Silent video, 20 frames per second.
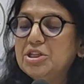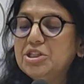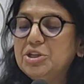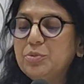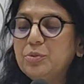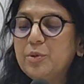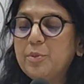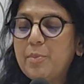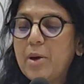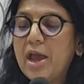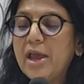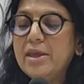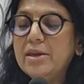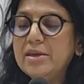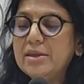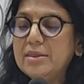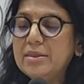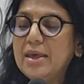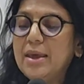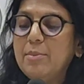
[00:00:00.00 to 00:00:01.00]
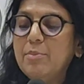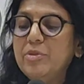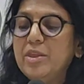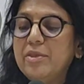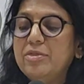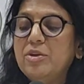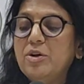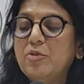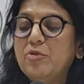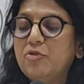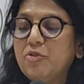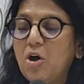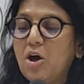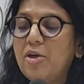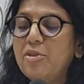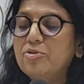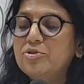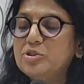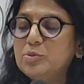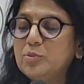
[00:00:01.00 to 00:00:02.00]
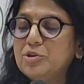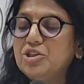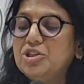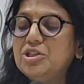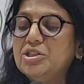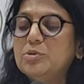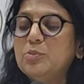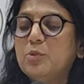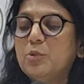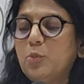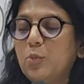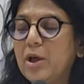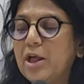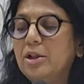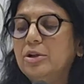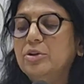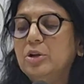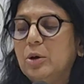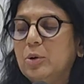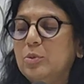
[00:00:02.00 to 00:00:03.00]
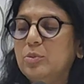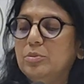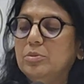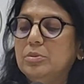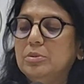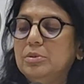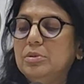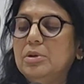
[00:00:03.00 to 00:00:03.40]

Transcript: She reminded them that their father's wishes were well known,